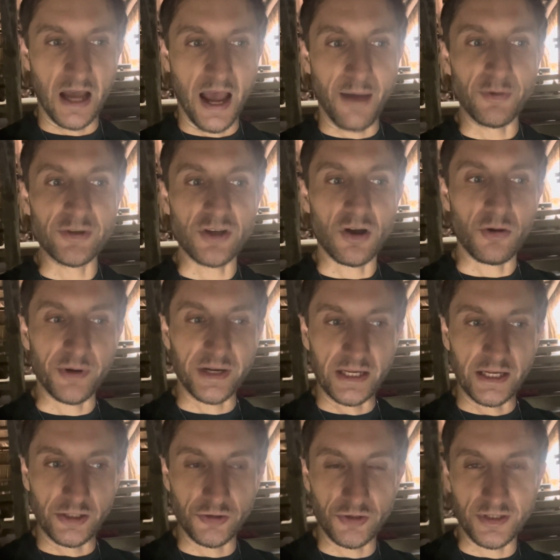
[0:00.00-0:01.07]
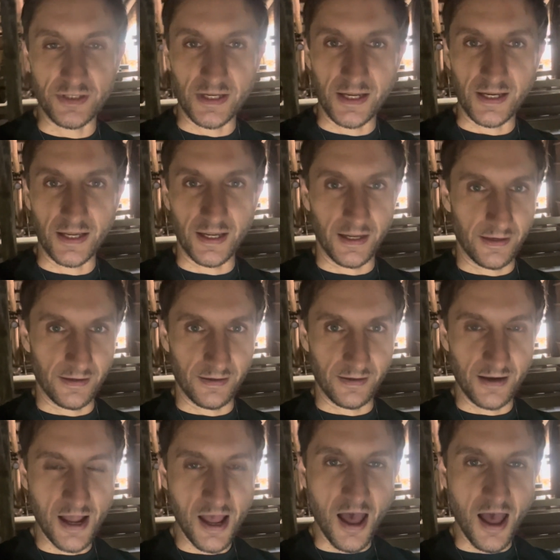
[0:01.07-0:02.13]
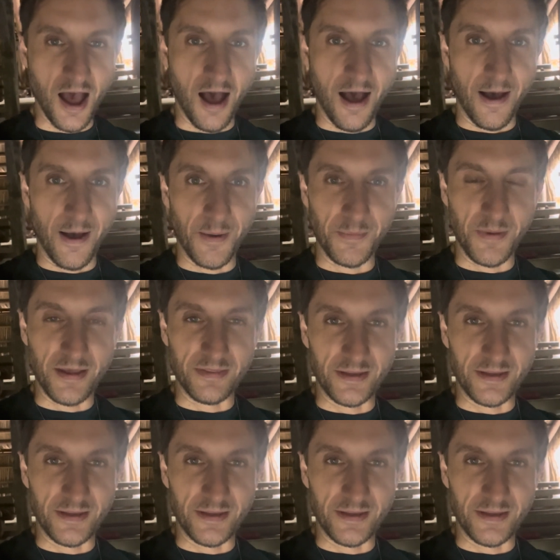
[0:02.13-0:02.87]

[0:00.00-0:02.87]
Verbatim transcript: I was already interested in um,